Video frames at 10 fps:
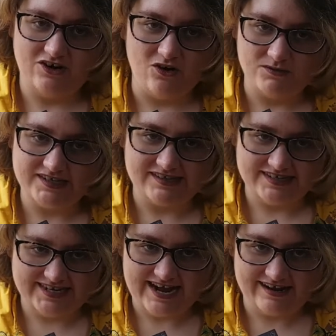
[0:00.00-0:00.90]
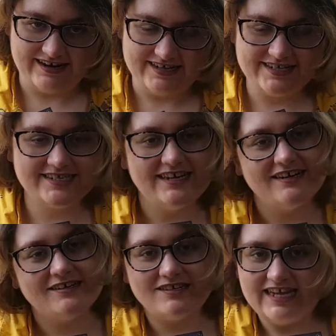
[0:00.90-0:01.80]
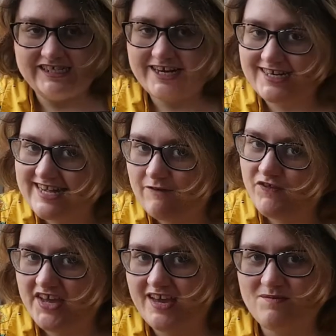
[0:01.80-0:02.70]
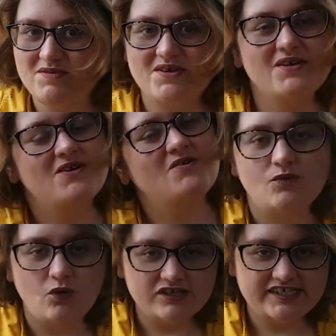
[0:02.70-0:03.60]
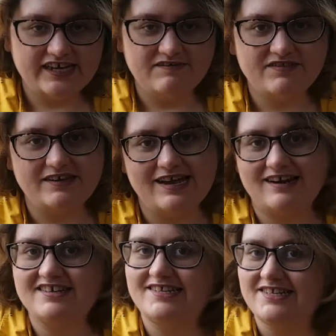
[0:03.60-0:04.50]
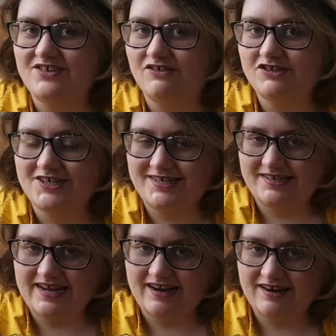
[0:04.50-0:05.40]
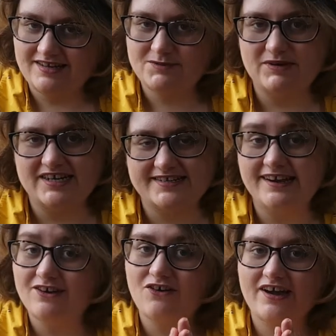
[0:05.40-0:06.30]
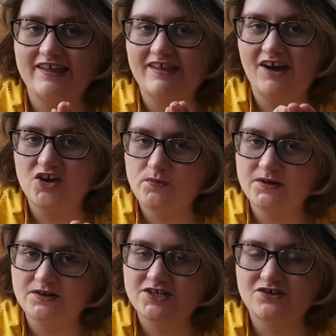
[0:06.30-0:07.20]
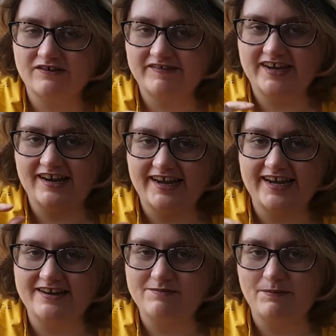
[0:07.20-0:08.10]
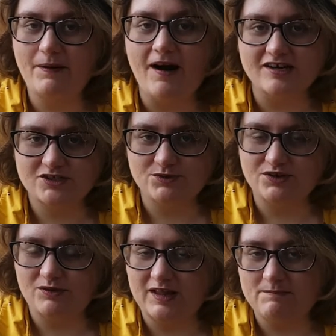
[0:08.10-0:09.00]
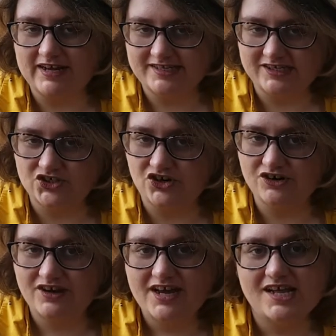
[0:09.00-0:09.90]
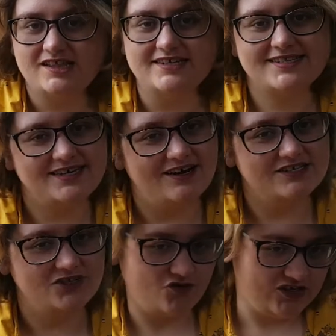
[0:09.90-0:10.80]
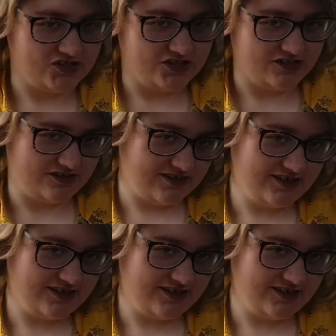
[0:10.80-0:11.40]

holding this necklace? Do they chase after him? What if the necklace is not just a necklace, but it's a locket that opens to reveal a hidden parchment with a message on that starts a treasure hunt?